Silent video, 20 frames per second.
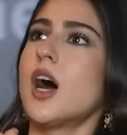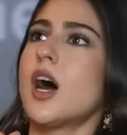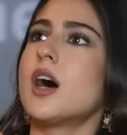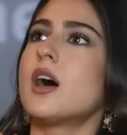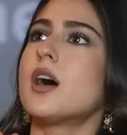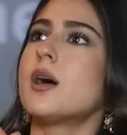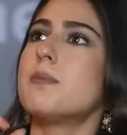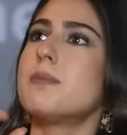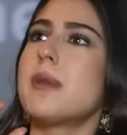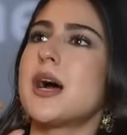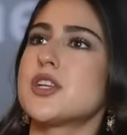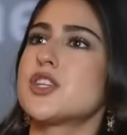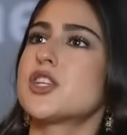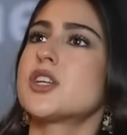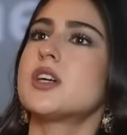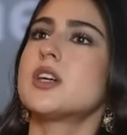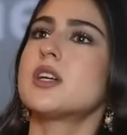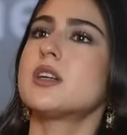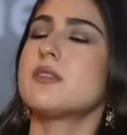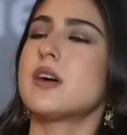a
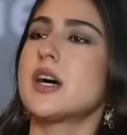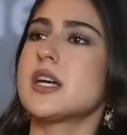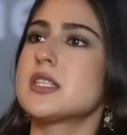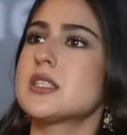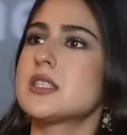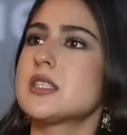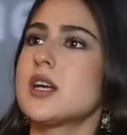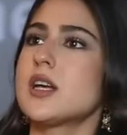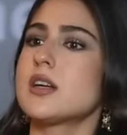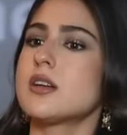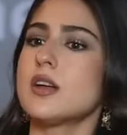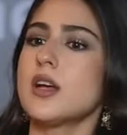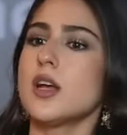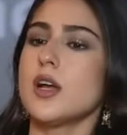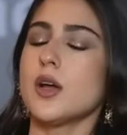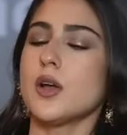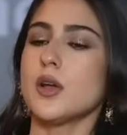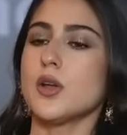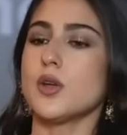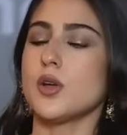magical device that
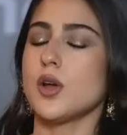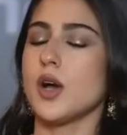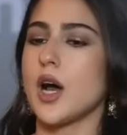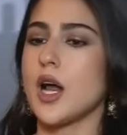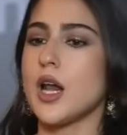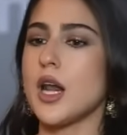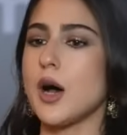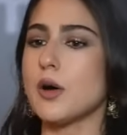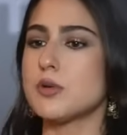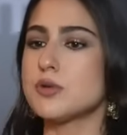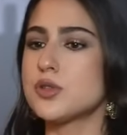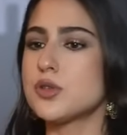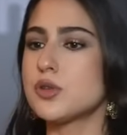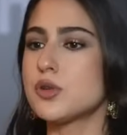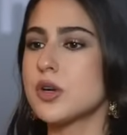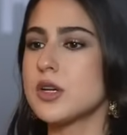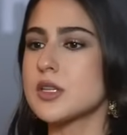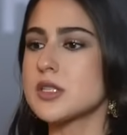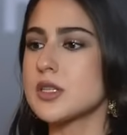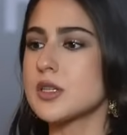allows you
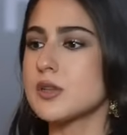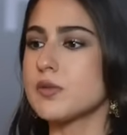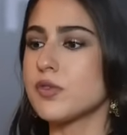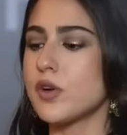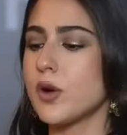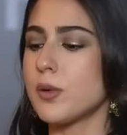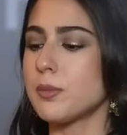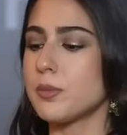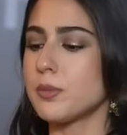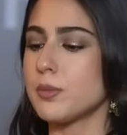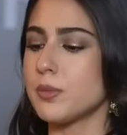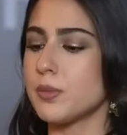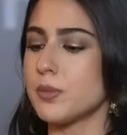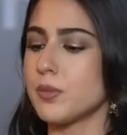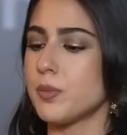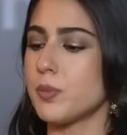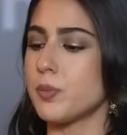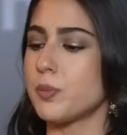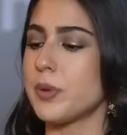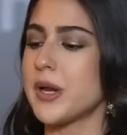to listen from
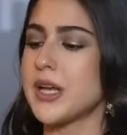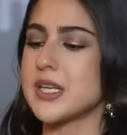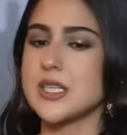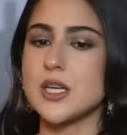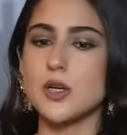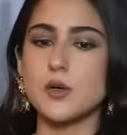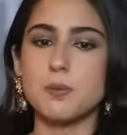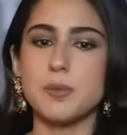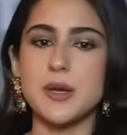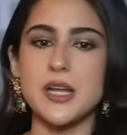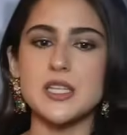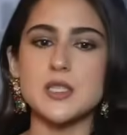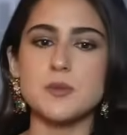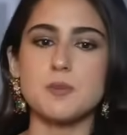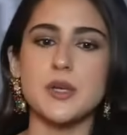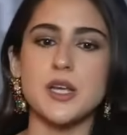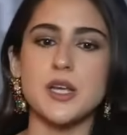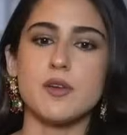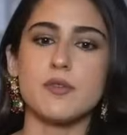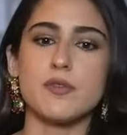place A to place
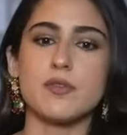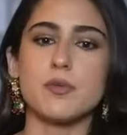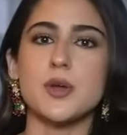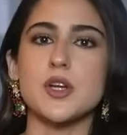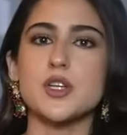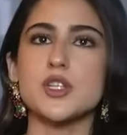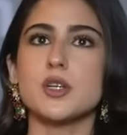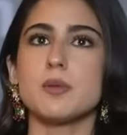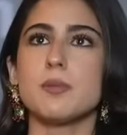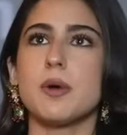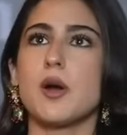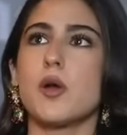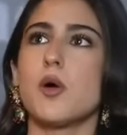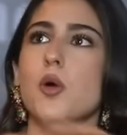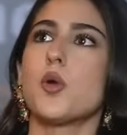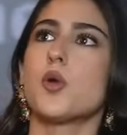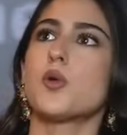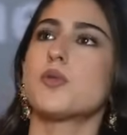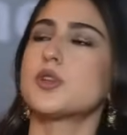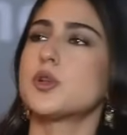information hmm. about
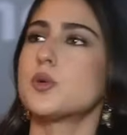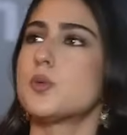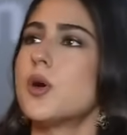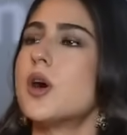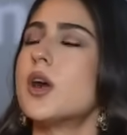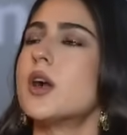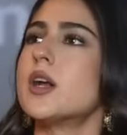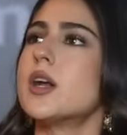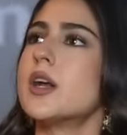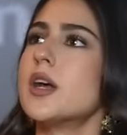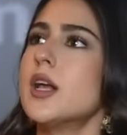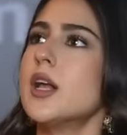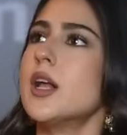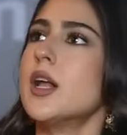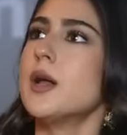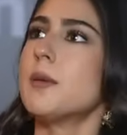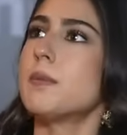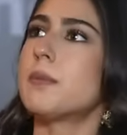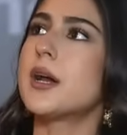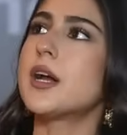all over the world,
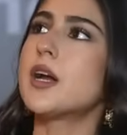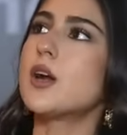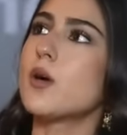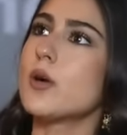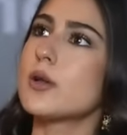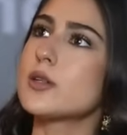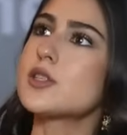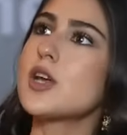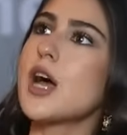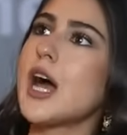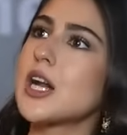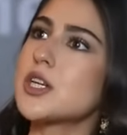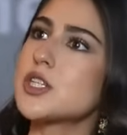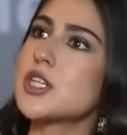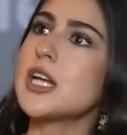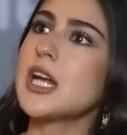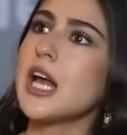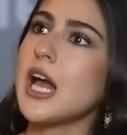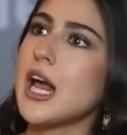but it also actually